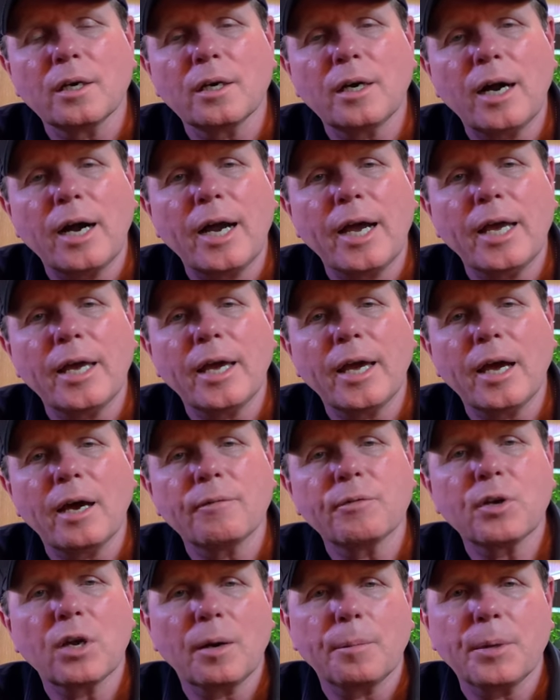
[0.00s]
I
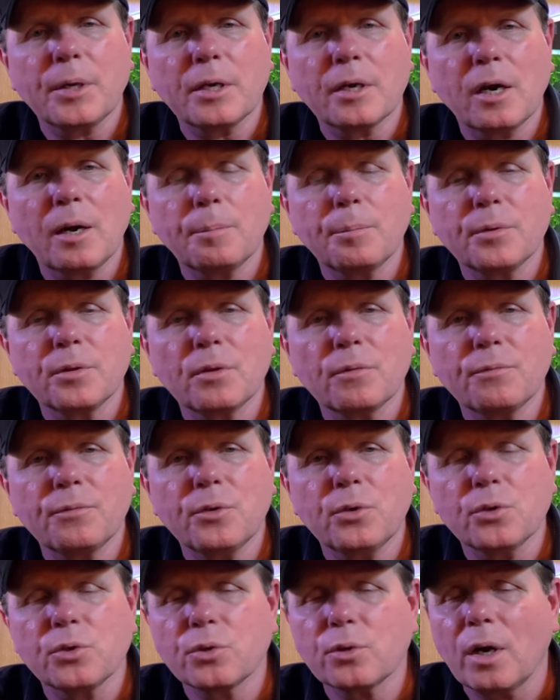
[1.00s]
have coming up in the
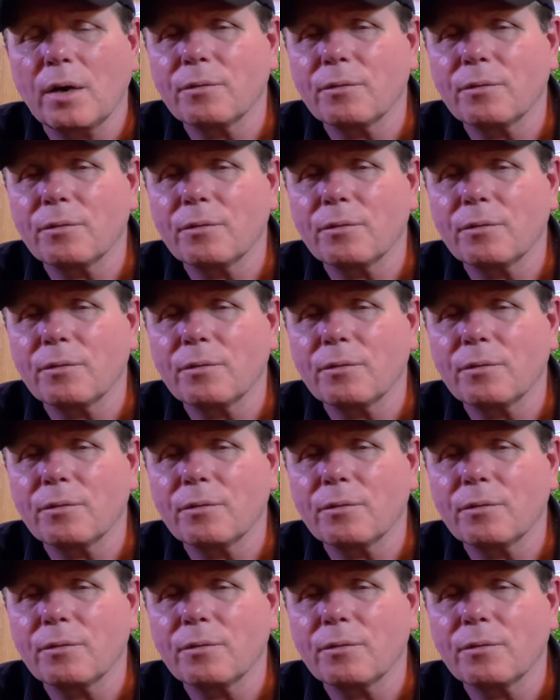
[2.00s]
future.